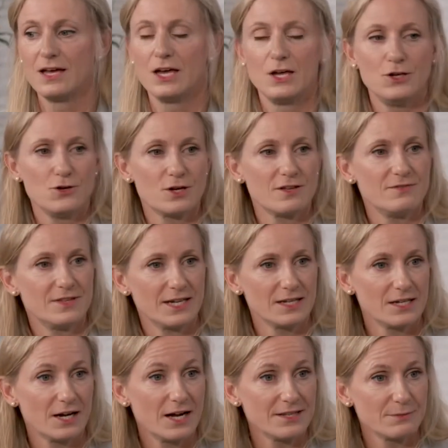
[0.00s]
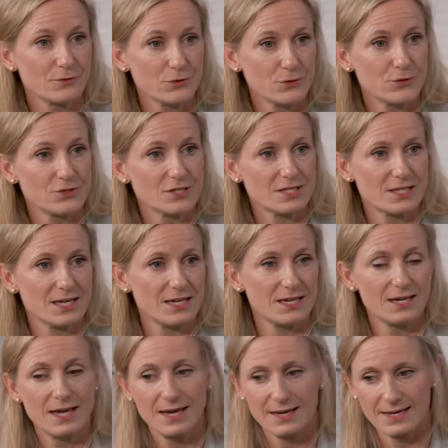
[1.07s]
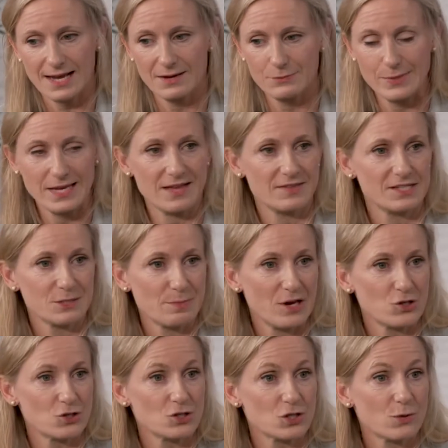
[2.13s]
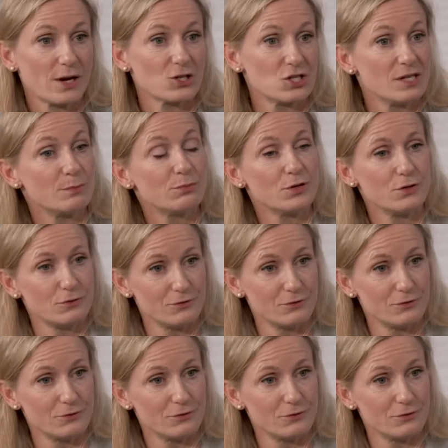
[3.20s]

you can then guide them through to see can we get this patient to actually improve.